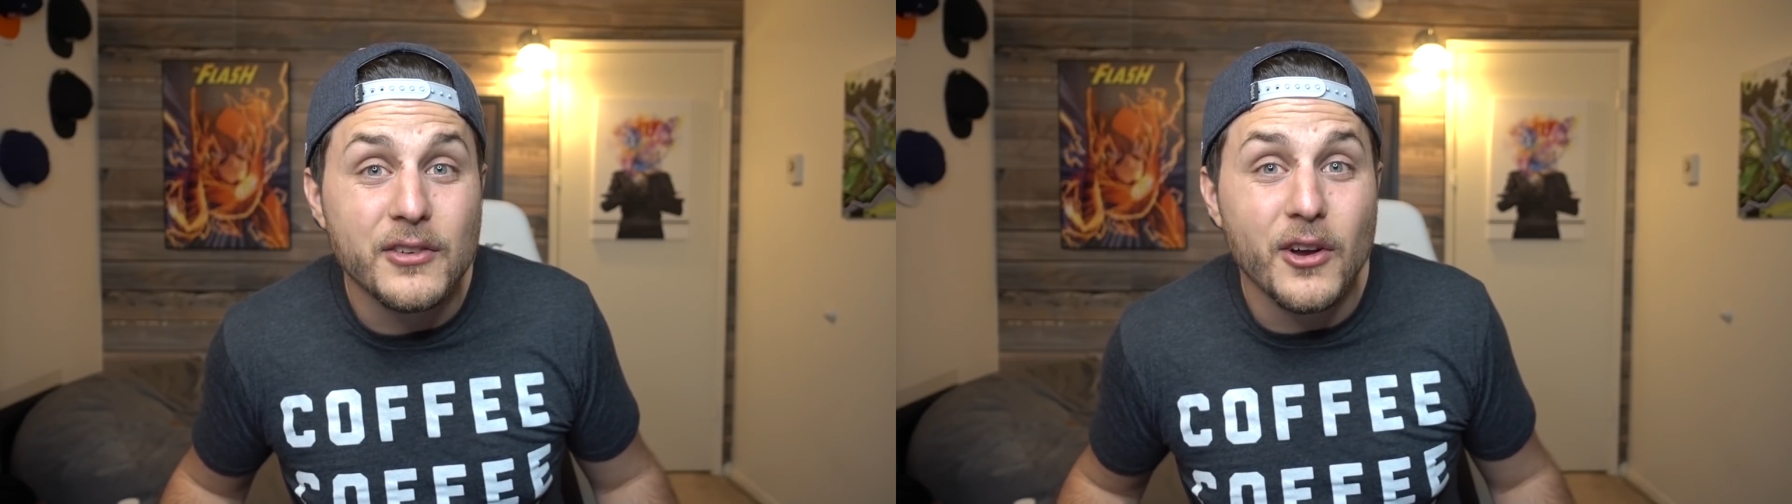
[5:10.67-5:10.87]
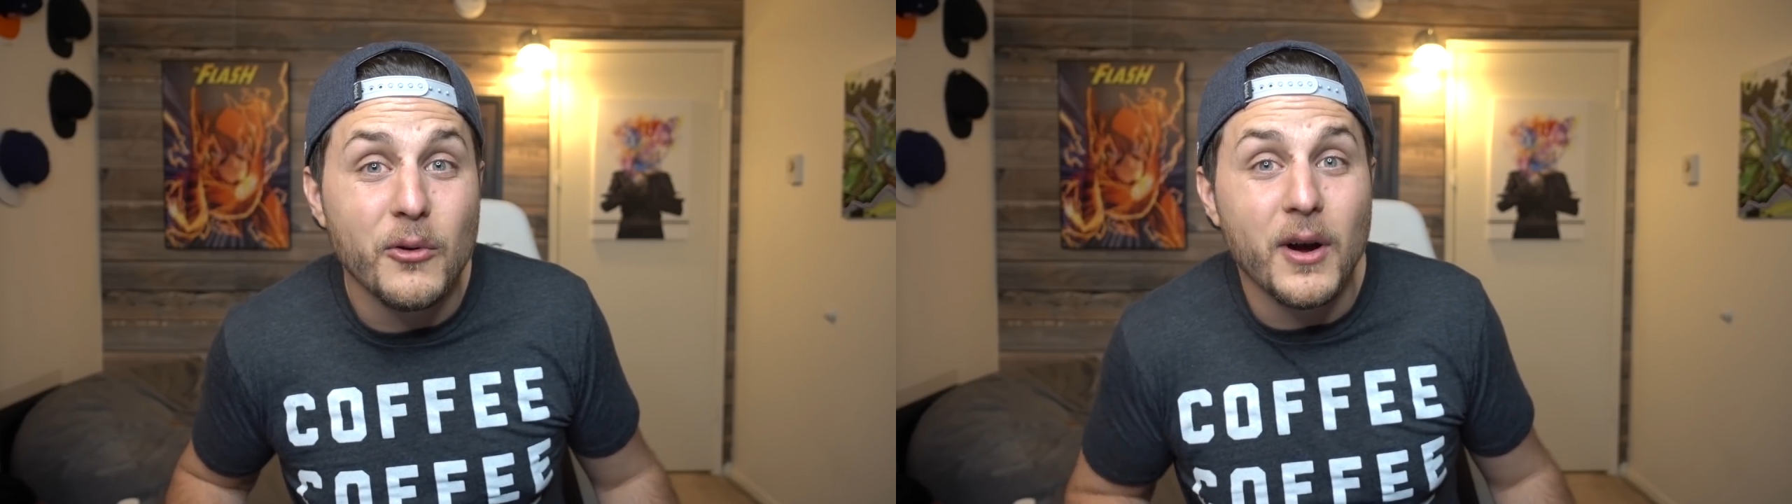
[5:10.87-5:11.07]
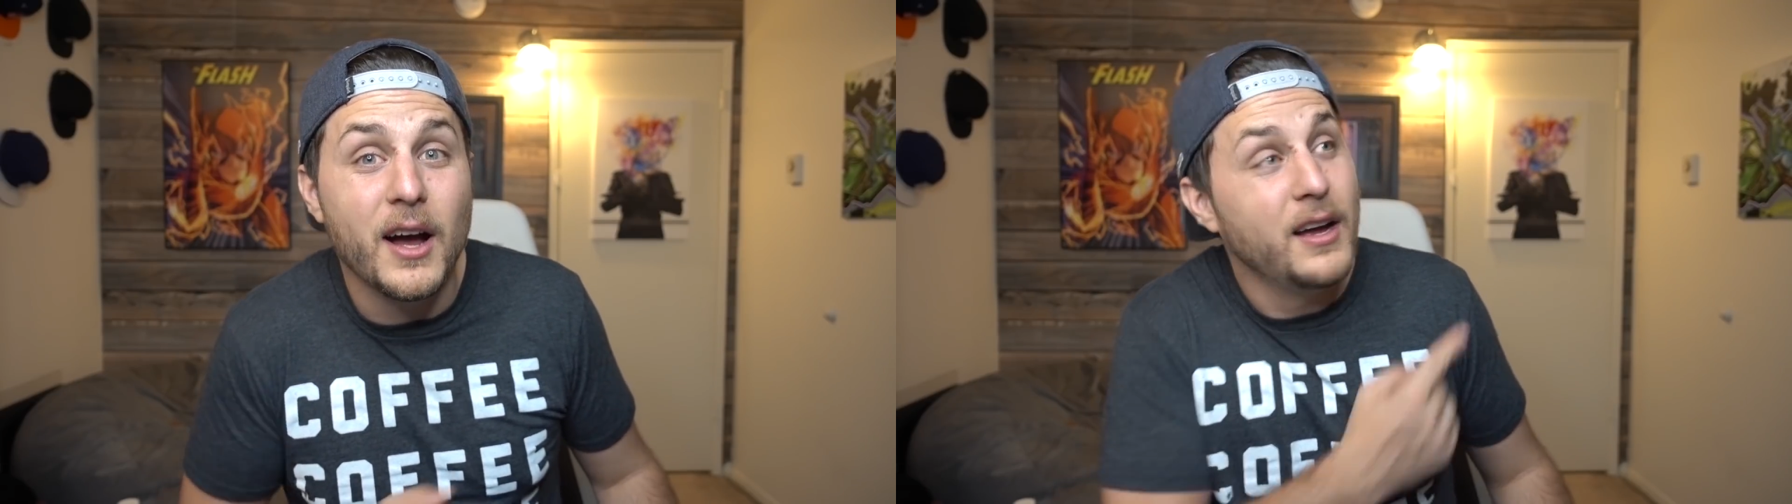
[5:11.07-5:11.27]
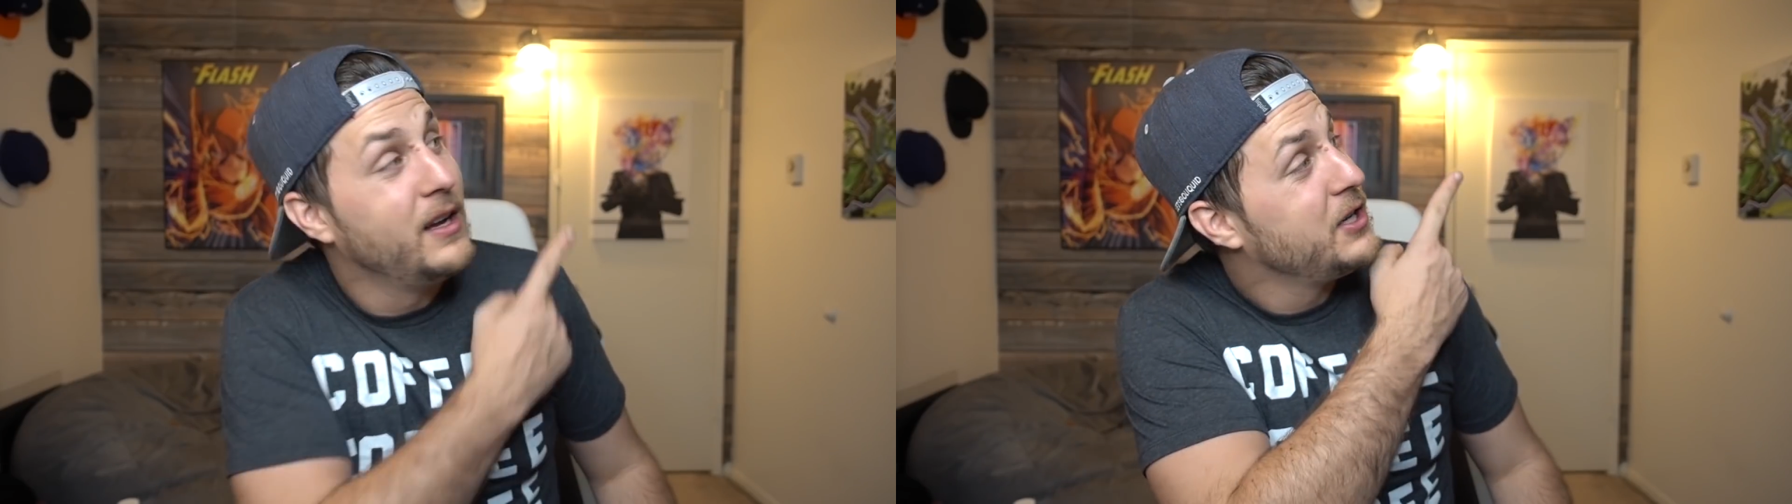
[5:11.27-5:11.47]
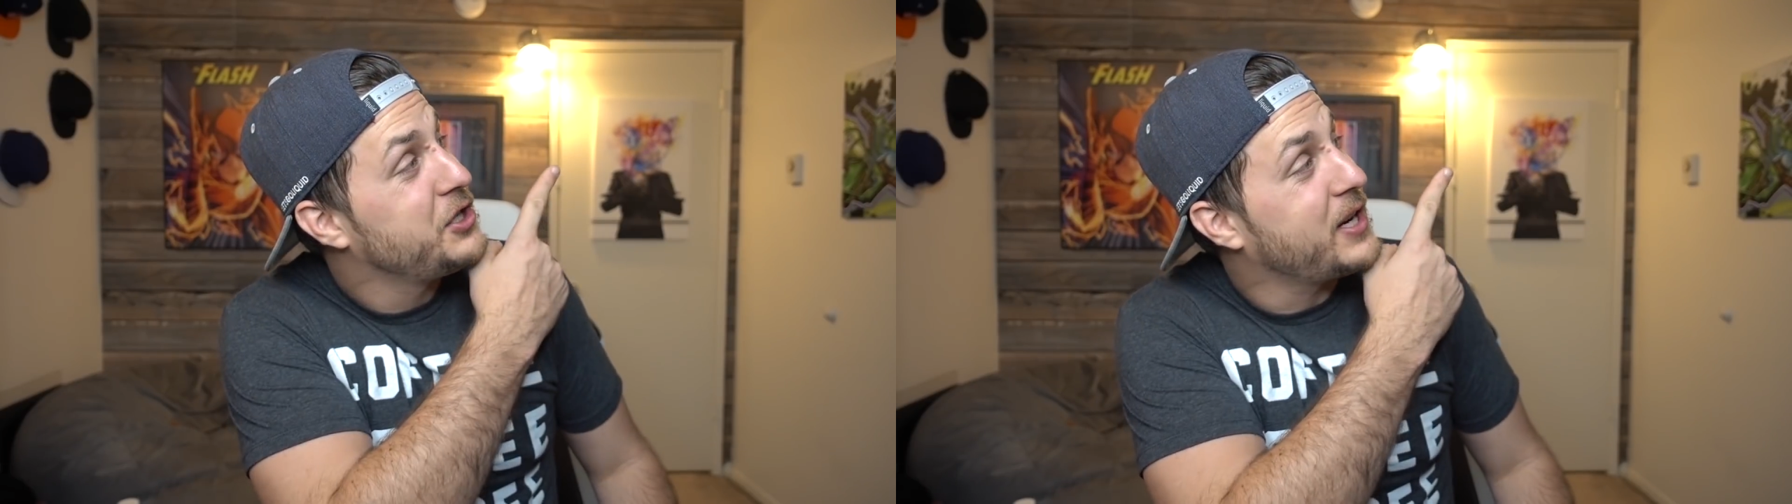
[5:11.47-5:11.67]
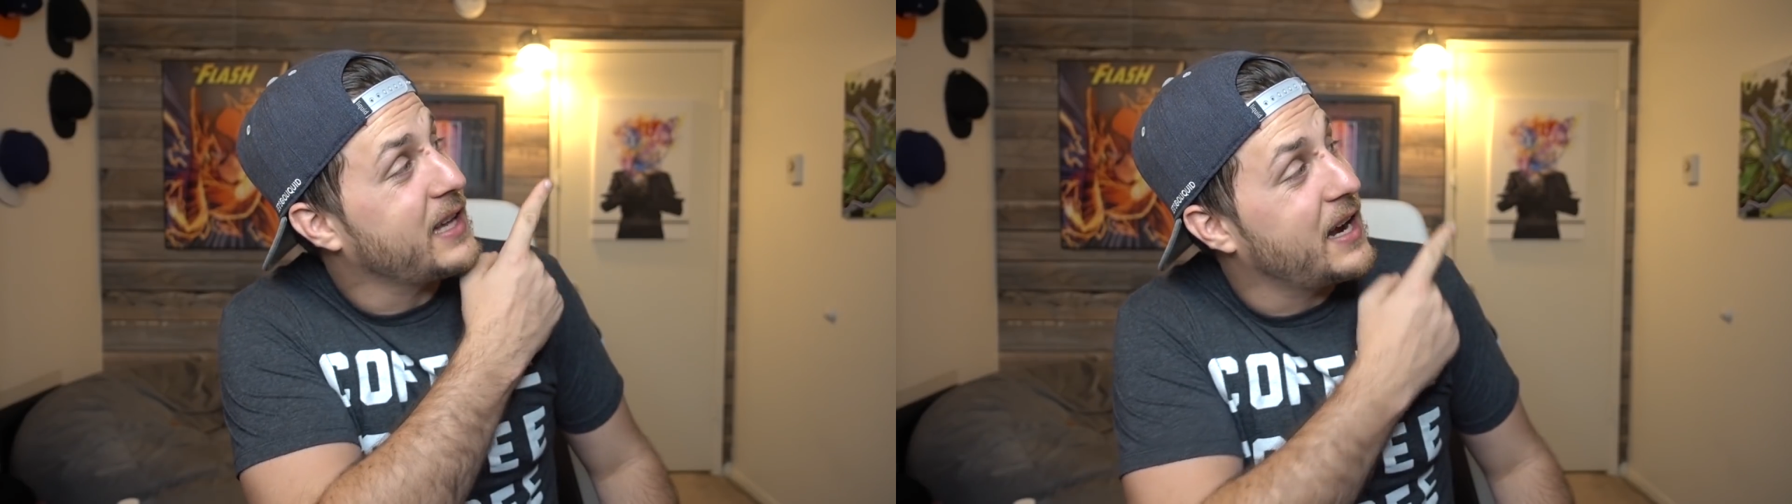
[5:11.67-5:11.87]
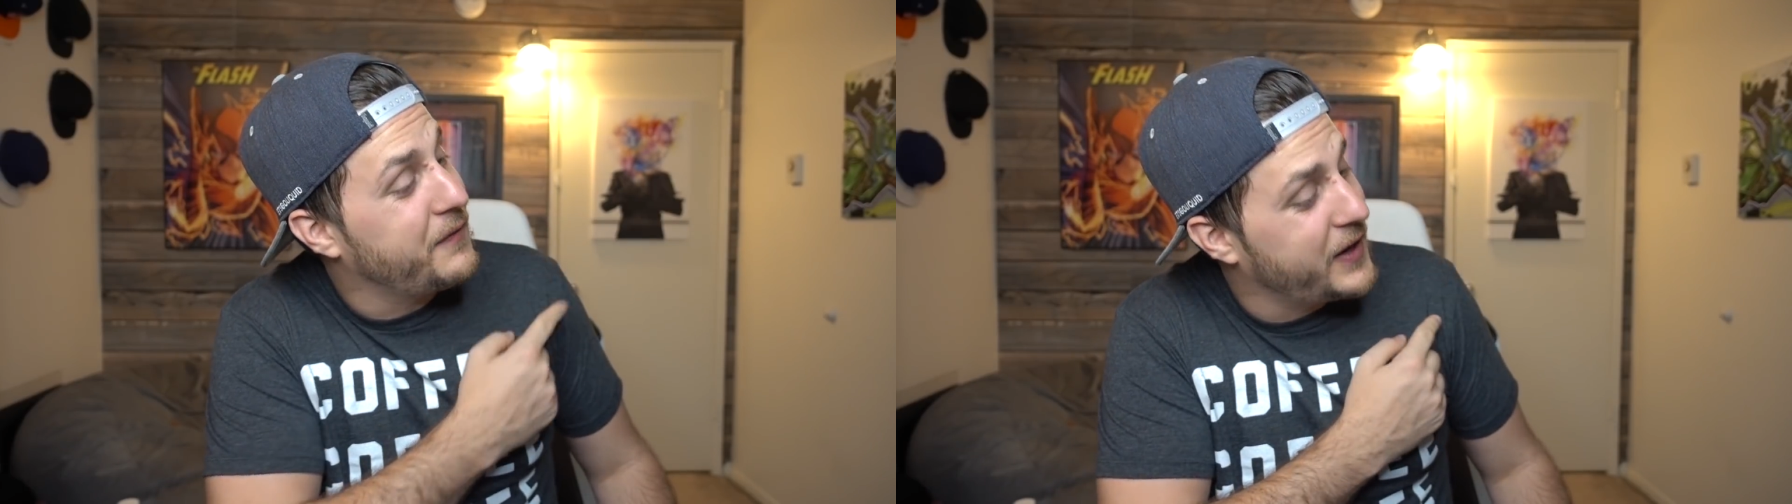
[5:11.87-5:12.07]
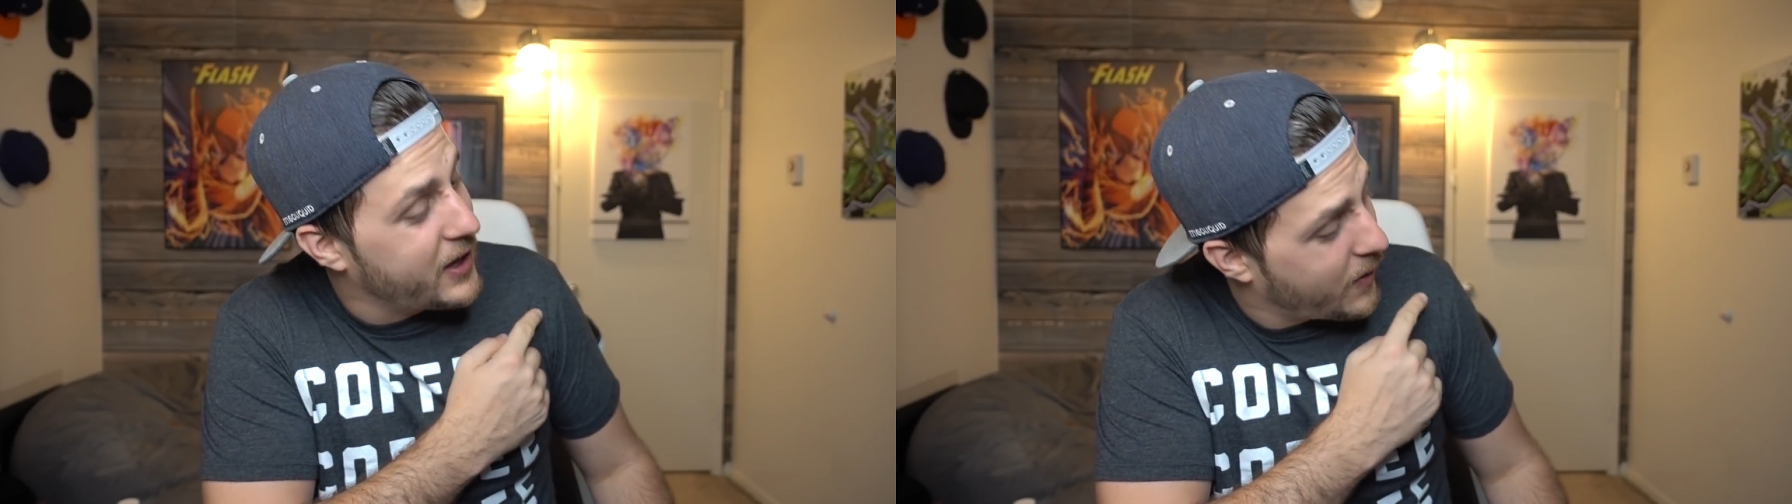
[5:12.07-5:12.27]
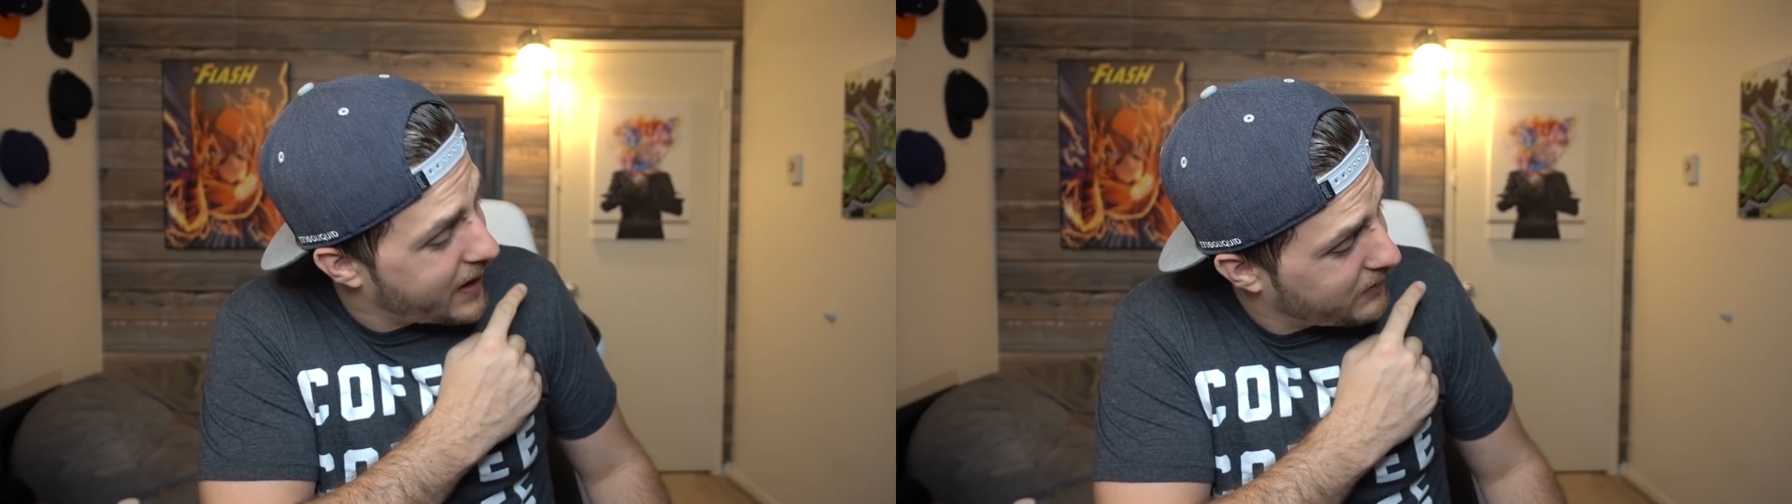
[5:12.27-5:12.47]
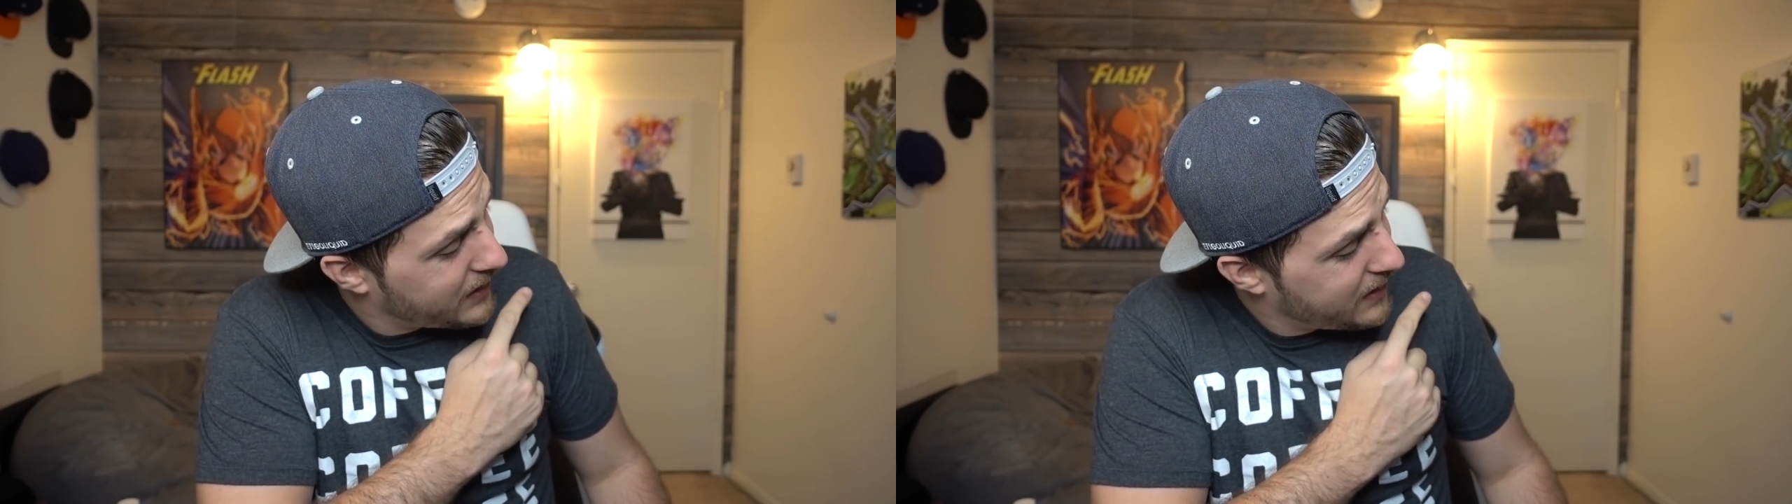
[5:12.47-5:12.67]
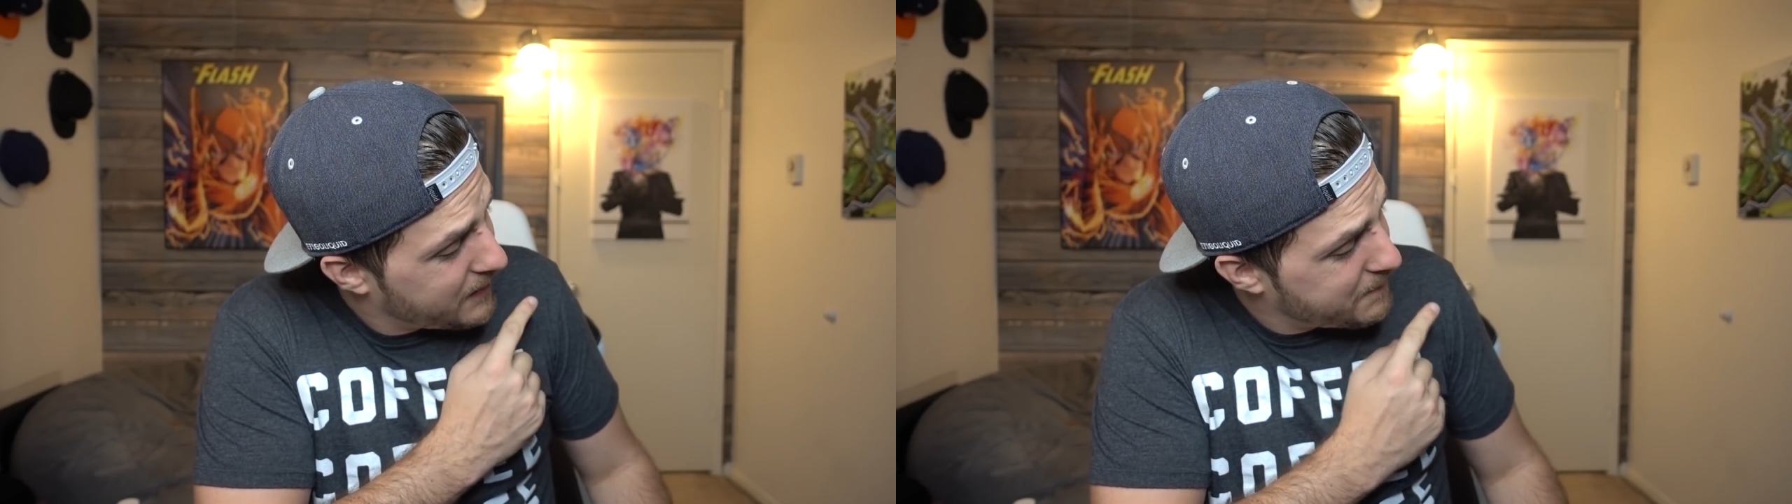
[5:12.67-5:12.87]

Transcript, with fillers: So check that video out,